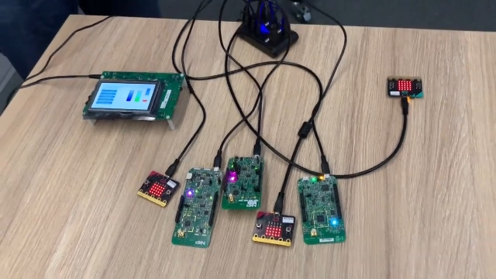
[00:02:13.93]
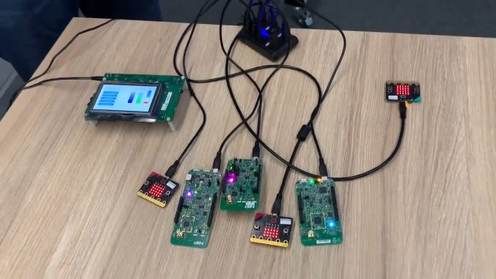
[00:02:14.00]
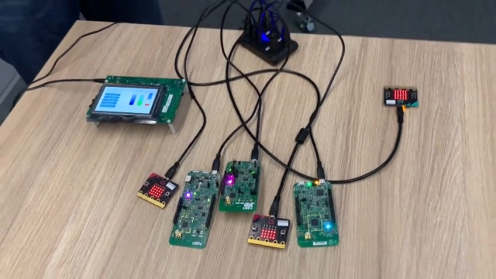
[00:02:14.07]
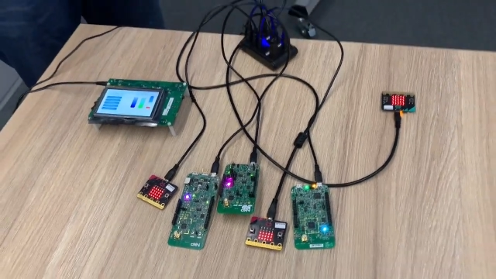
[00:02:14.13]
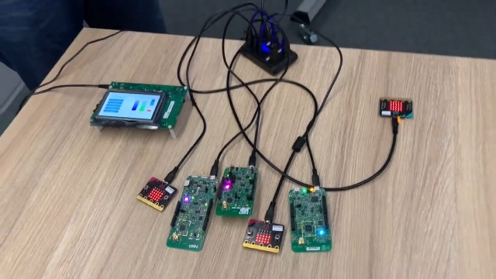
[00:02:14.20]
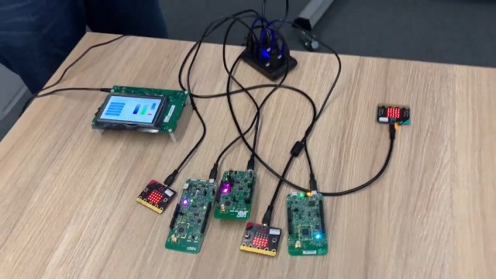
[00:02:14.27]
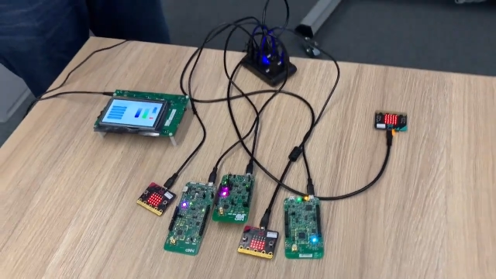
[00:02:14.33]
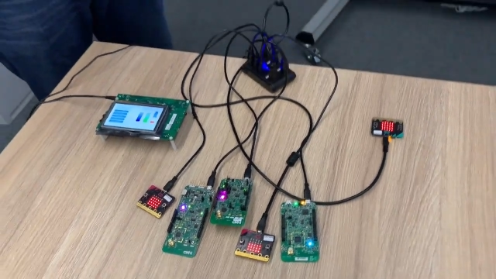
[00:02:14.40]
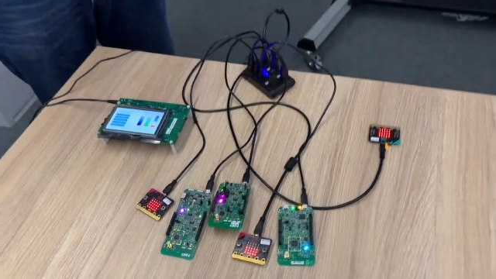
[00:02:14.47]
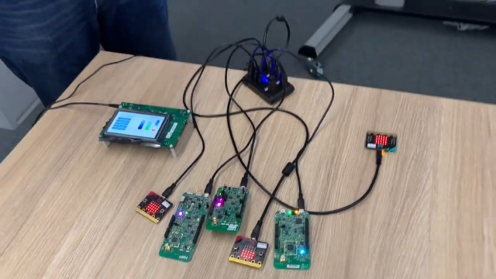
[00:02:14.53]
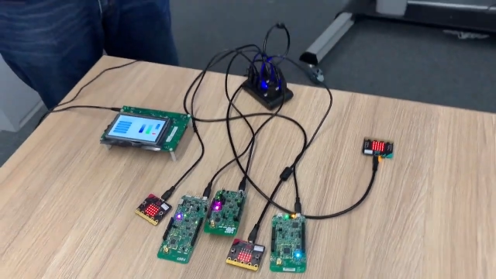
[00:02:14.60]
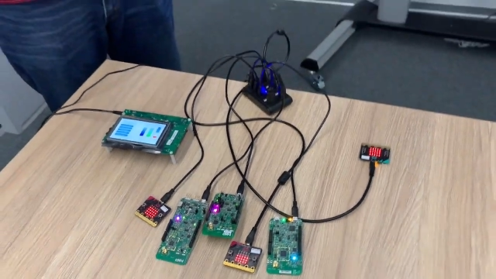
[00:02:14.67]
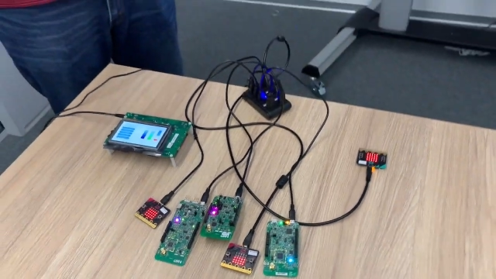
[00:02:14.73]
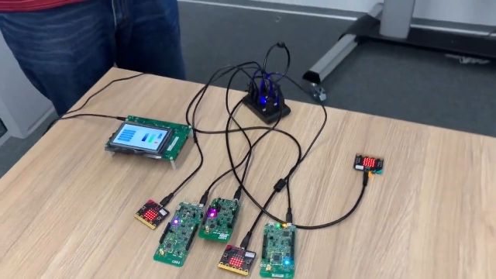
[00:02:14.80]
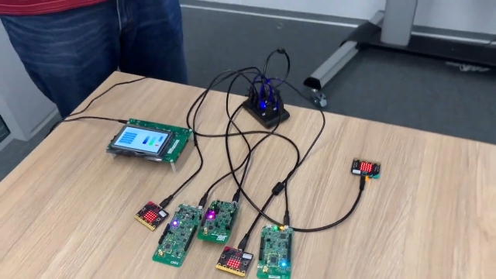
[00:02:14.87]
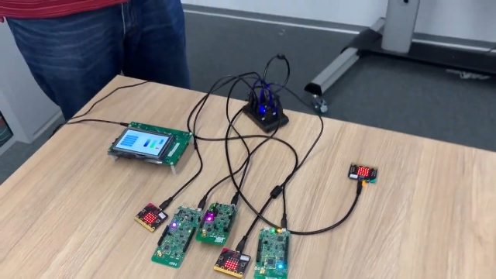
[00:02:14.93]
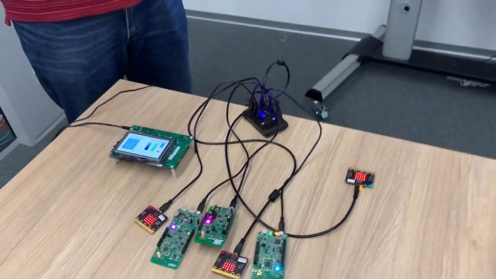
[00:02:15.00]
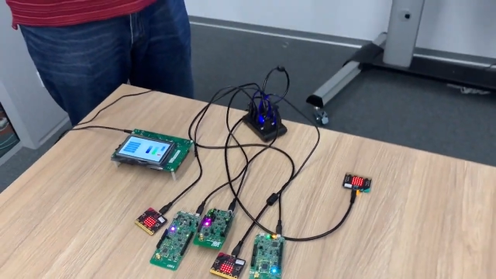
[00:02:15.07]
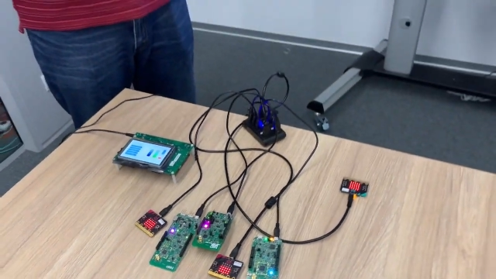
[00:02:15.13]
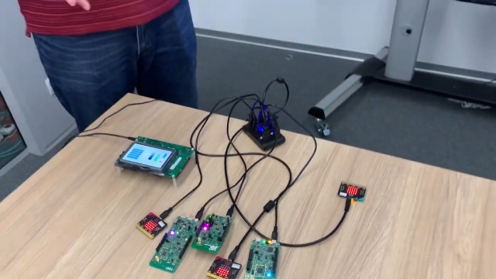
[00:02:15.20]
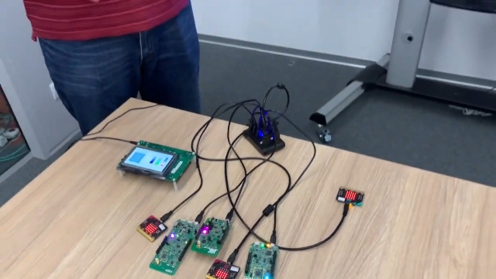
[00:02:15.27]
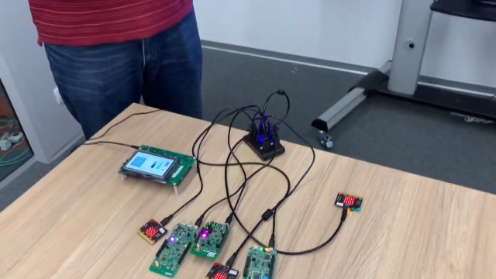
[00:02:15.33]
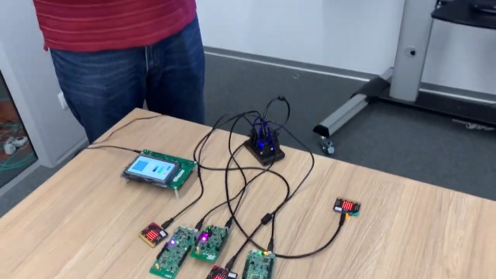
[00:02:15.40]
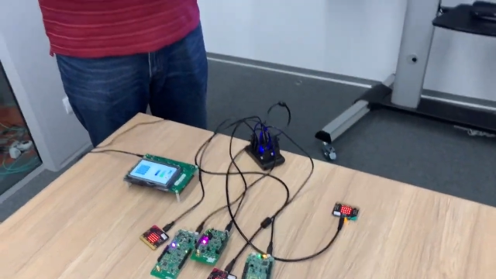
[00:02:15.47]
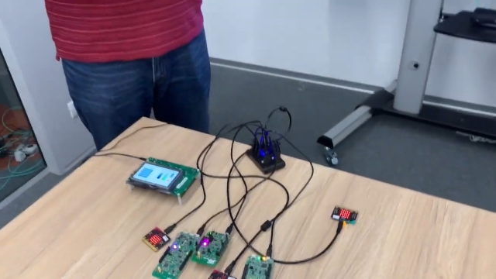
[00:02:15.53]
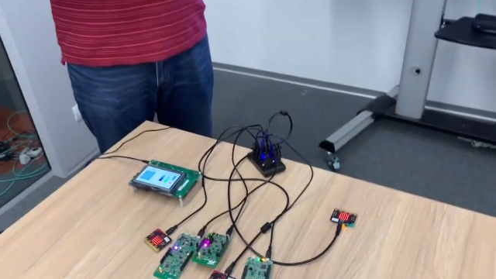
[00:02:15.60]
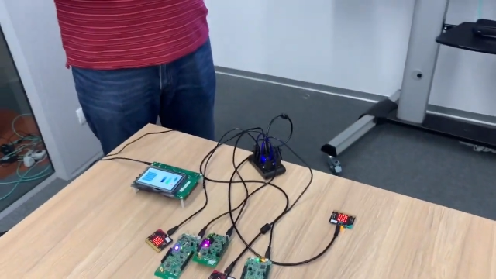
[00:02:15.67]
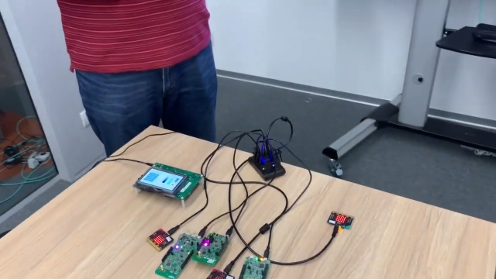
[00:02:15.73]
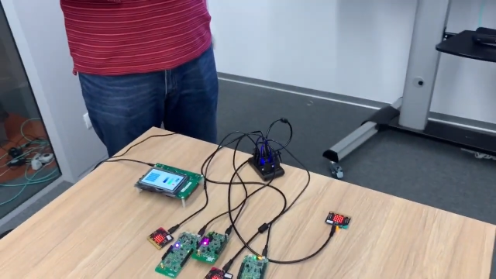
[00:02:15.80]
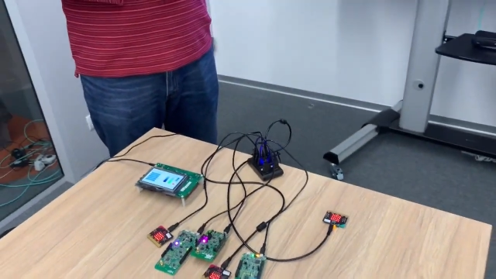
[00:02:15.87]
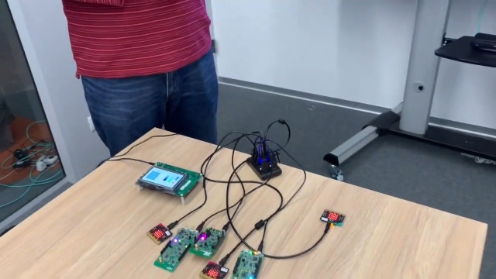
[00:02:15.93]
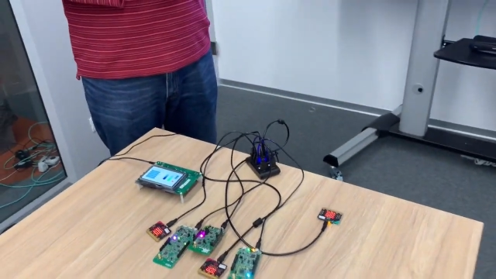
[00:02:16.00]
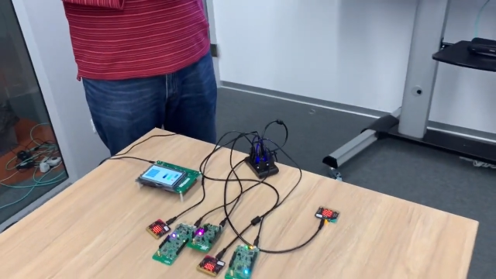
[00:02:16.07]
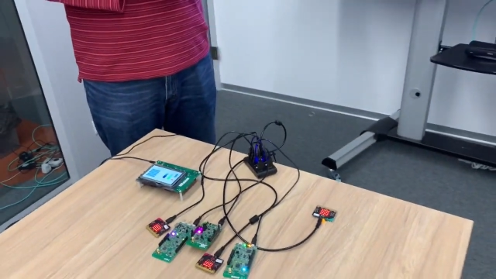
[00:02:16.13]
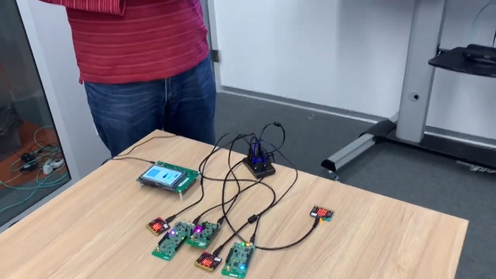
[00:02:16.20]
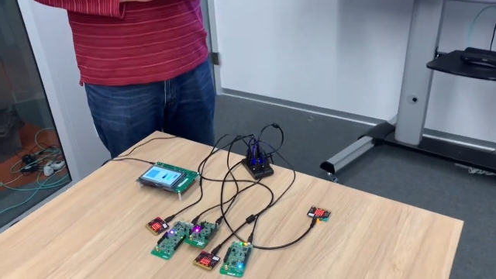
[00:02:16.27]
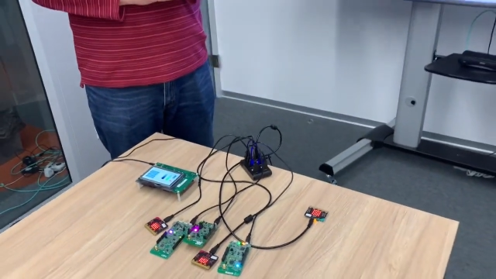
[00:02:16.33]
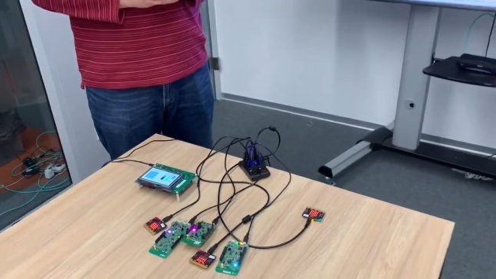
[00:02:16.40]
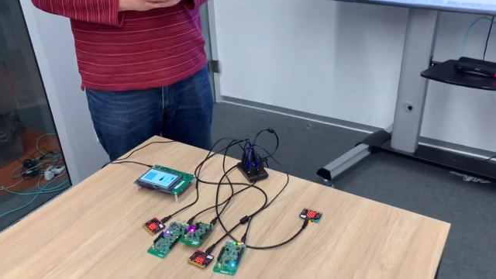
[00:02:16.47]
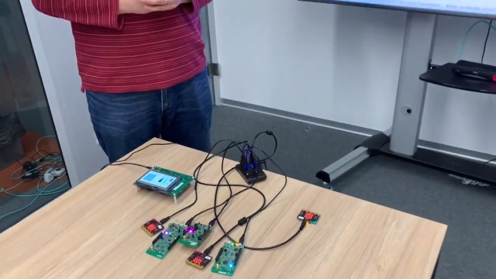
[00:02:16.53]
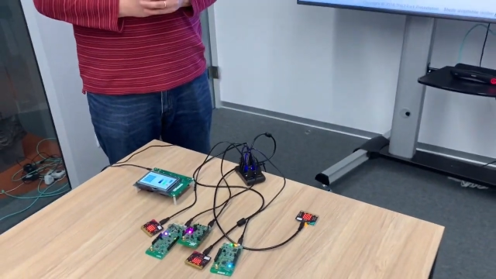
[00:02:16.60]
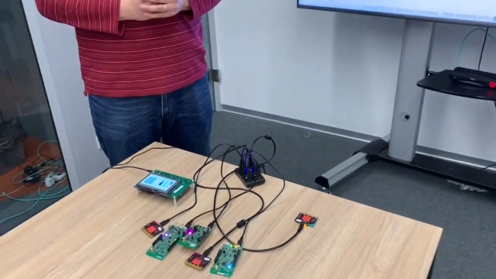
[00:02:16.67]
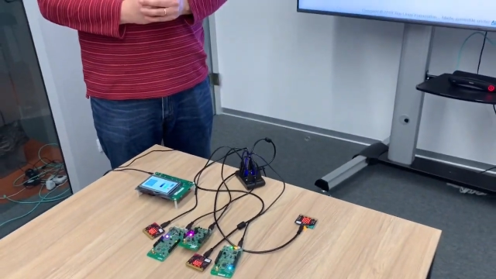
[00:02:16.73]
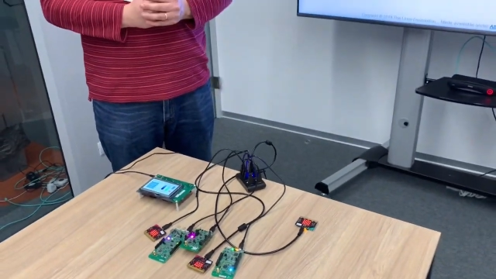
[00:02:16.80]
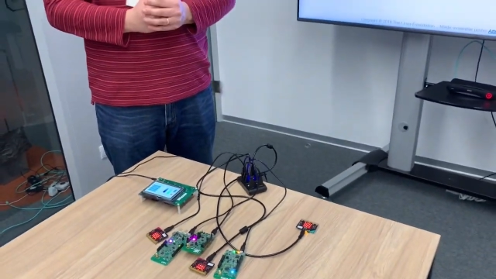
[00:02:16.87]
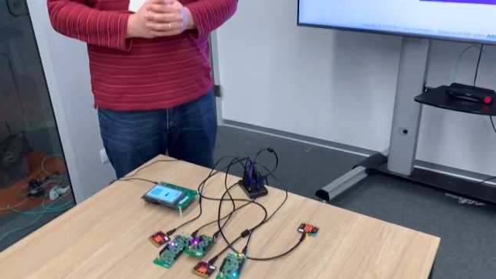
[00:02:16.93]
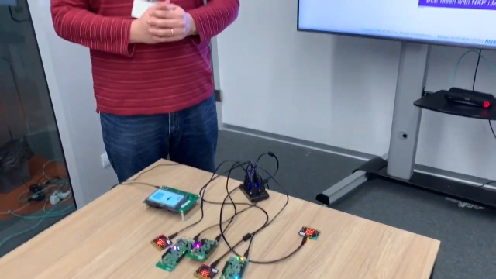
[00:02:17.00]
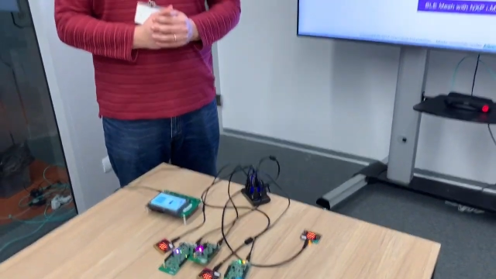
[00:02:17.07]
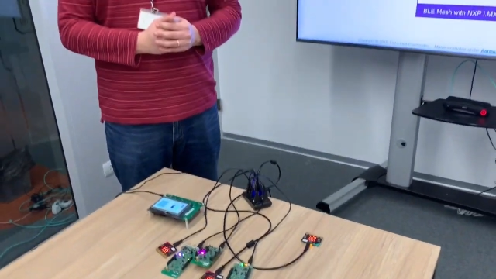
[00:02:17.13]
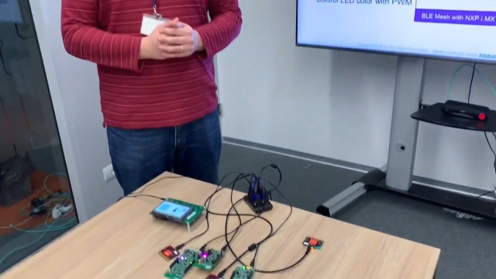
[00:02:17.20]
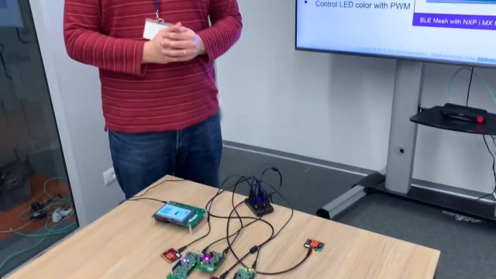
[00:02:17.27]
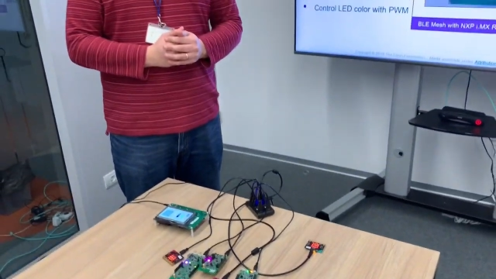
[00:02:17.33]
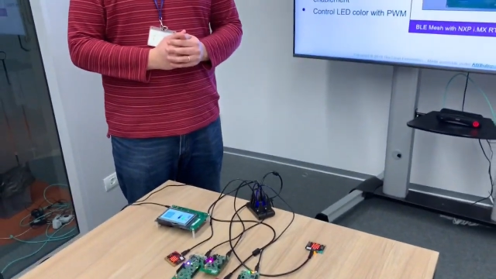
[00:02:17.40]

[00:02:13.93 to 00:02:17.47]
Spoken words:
(no speaker visible)